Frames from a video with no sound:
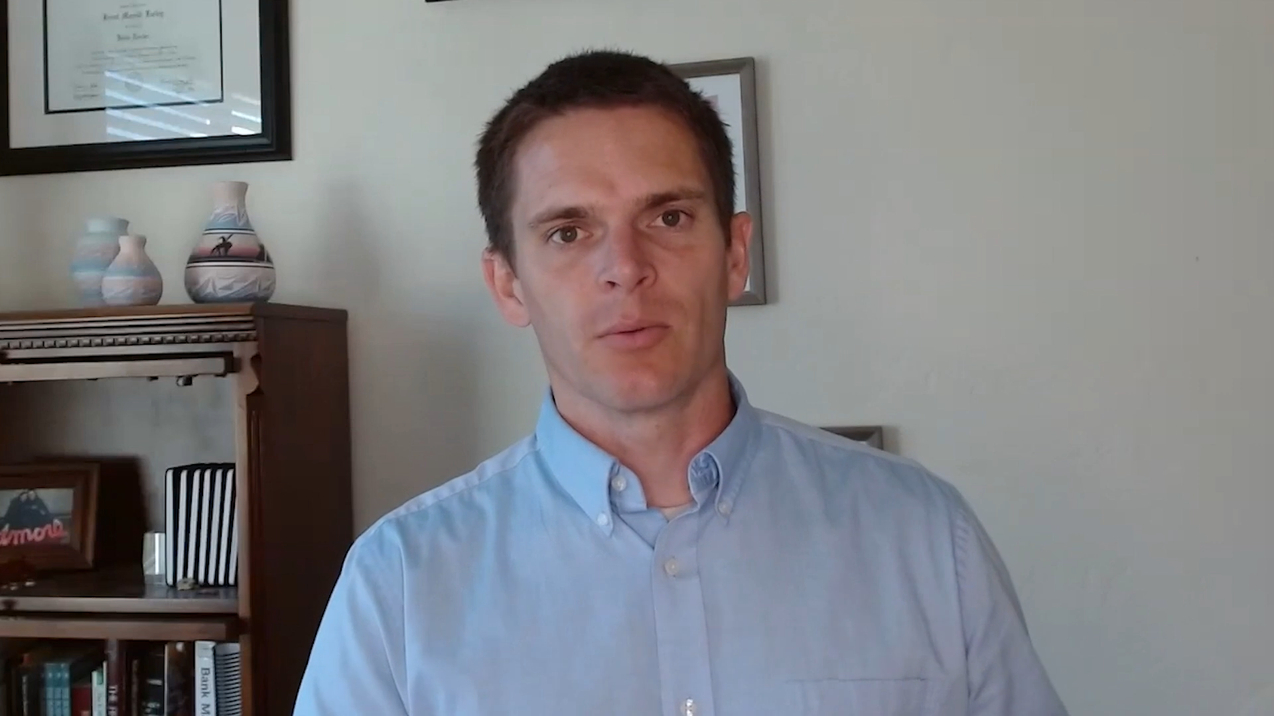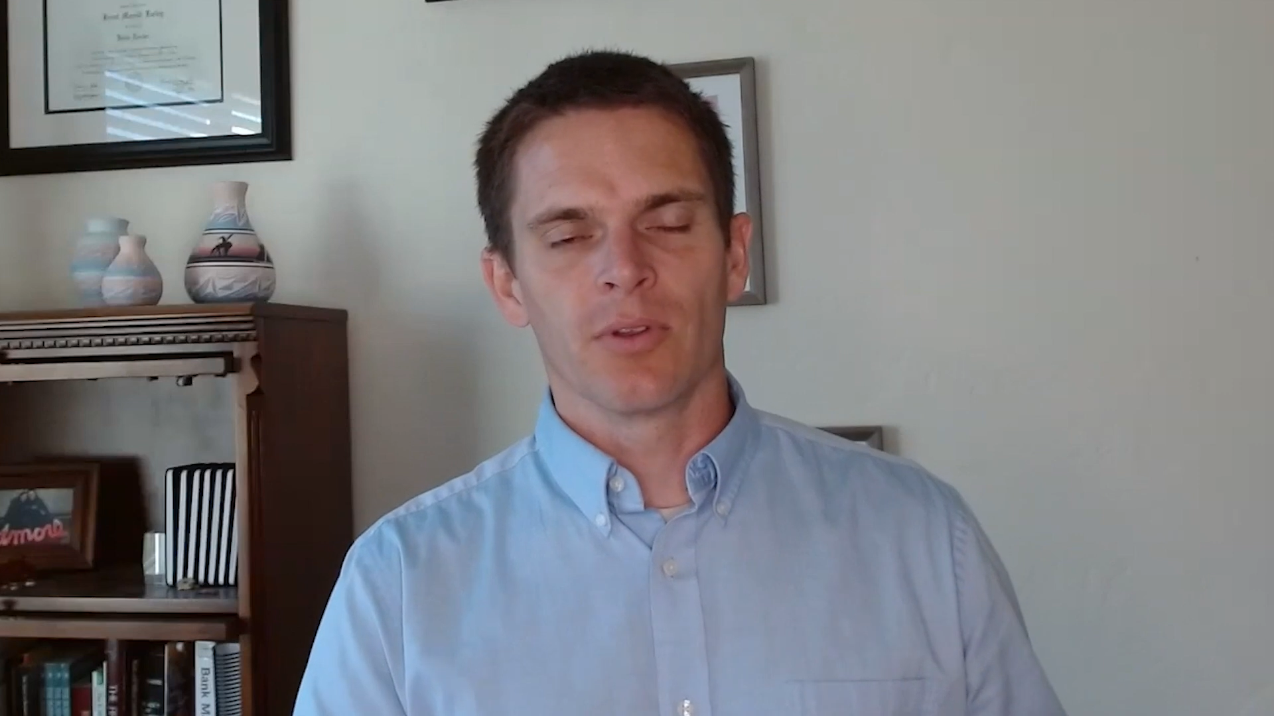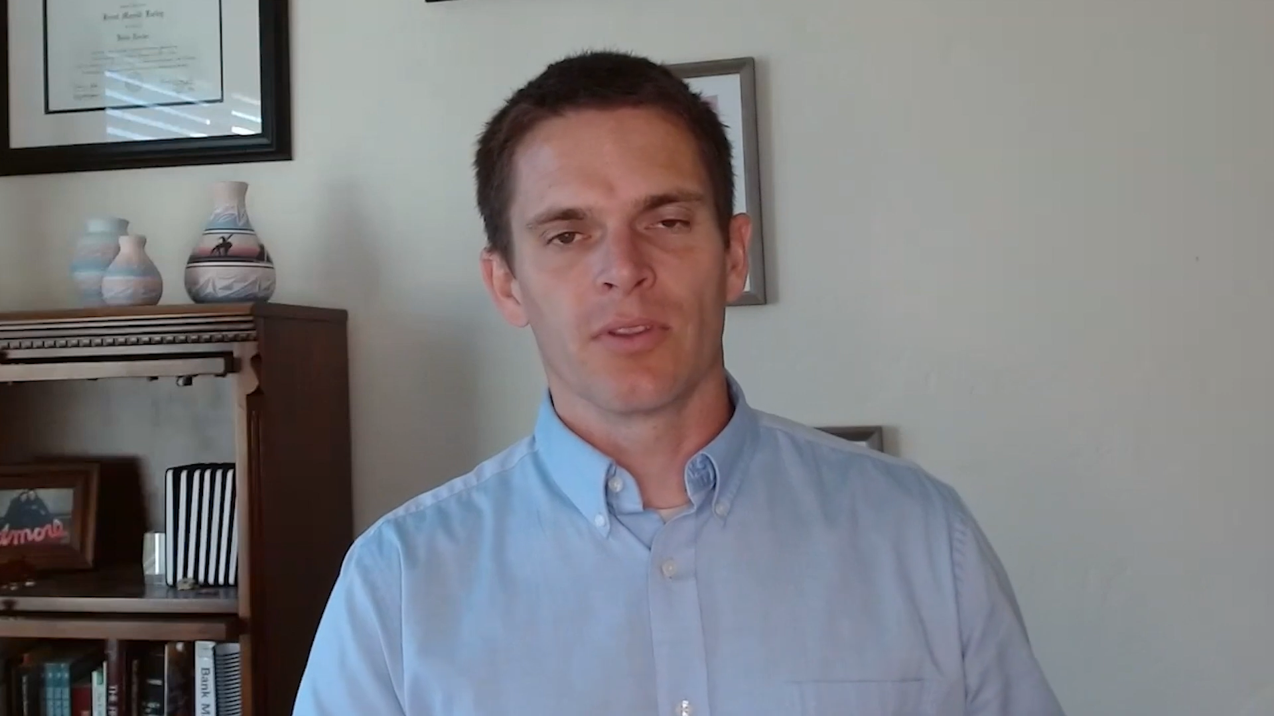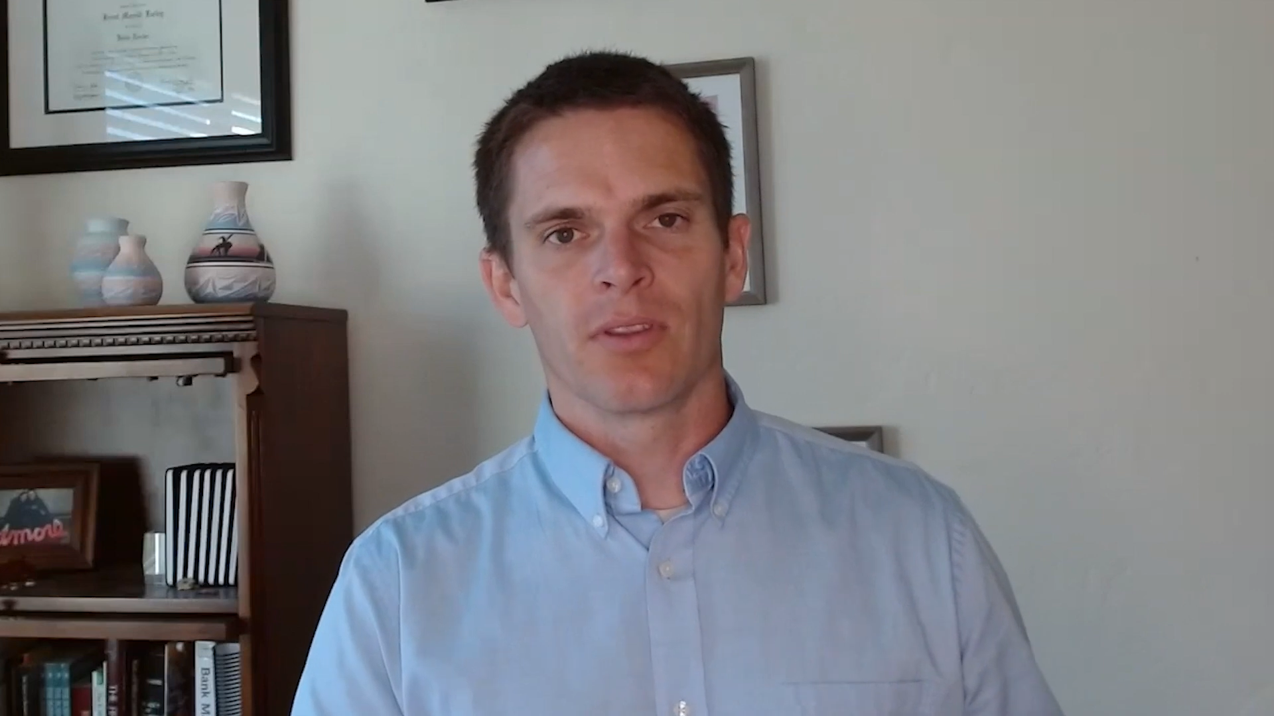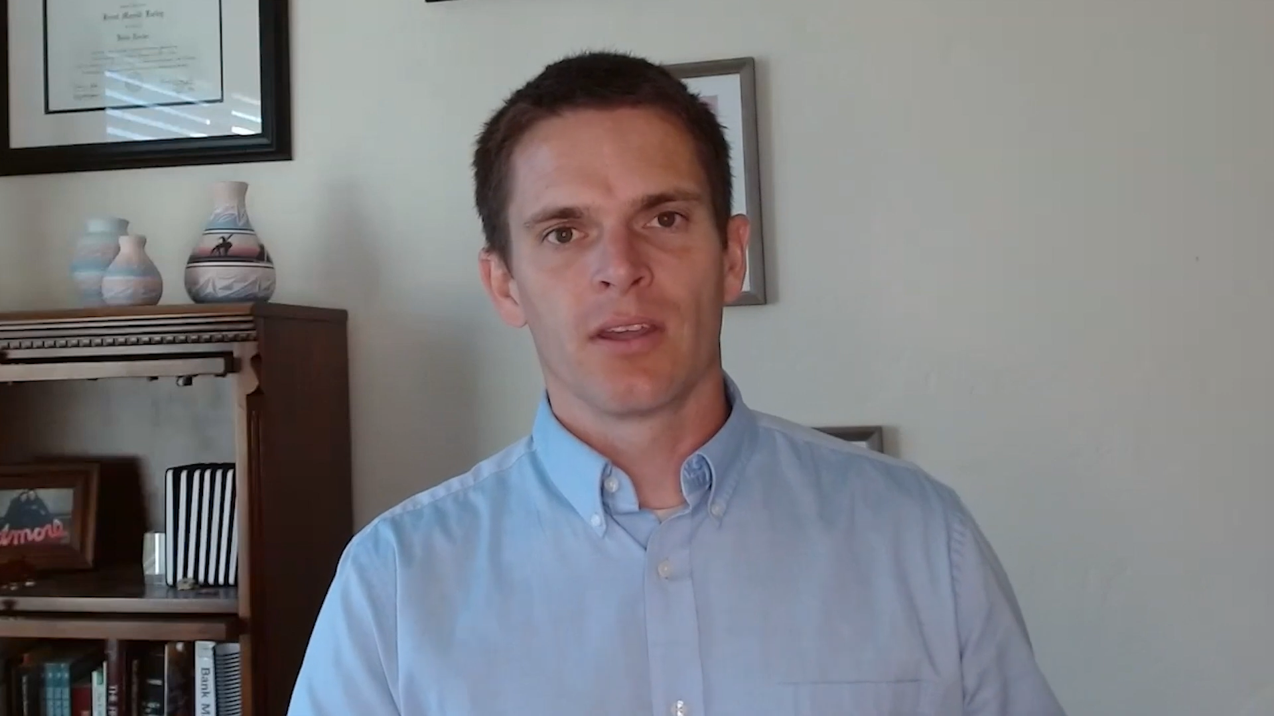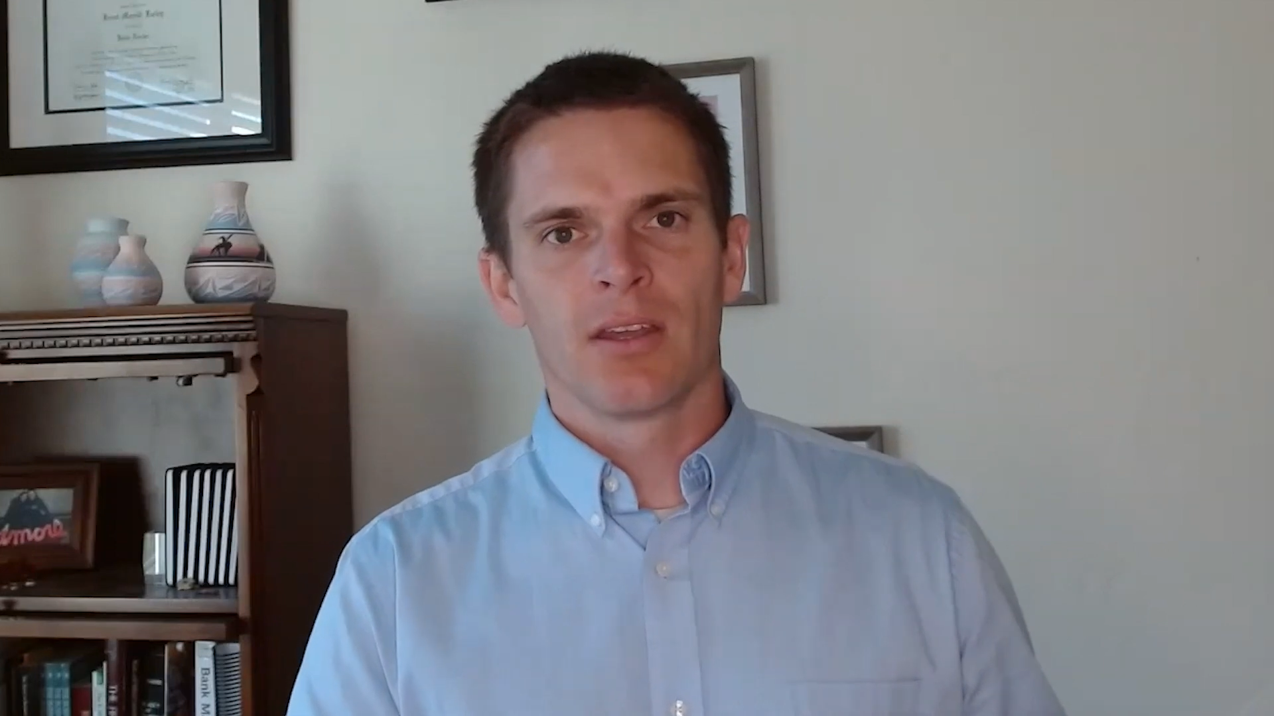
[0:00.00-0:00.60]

with